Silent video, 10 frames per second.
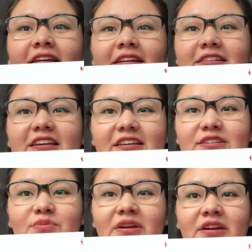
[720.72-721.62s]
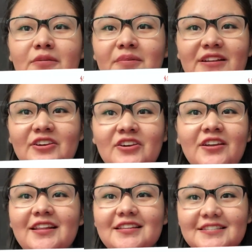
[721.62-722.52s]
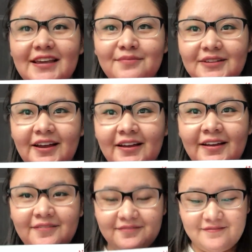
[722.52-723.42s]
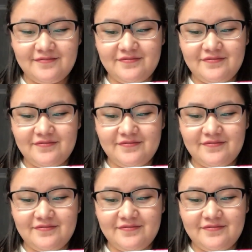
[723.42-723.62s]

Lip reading: and it tastes weird but good at the same time.